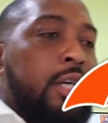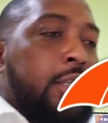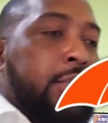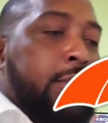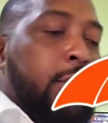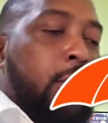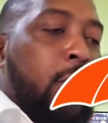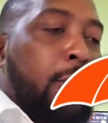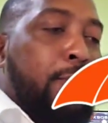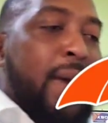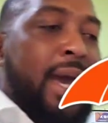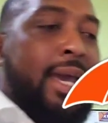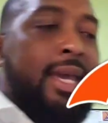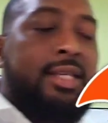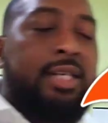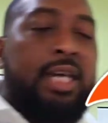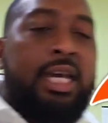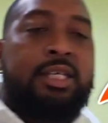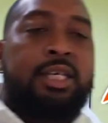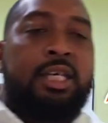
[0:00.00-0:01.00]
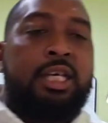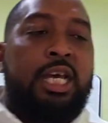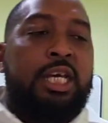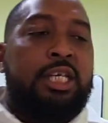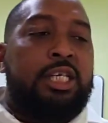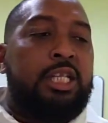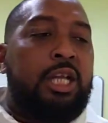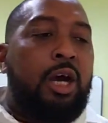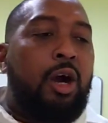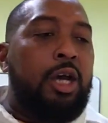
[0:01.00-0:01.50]
Sinopec
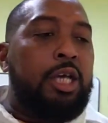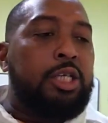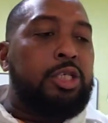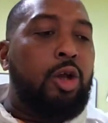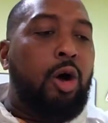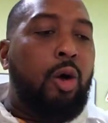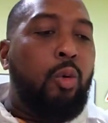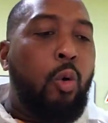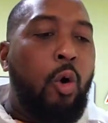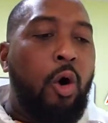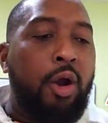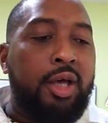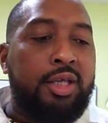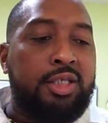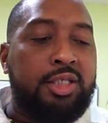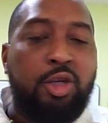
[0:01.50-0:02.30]
is in our water.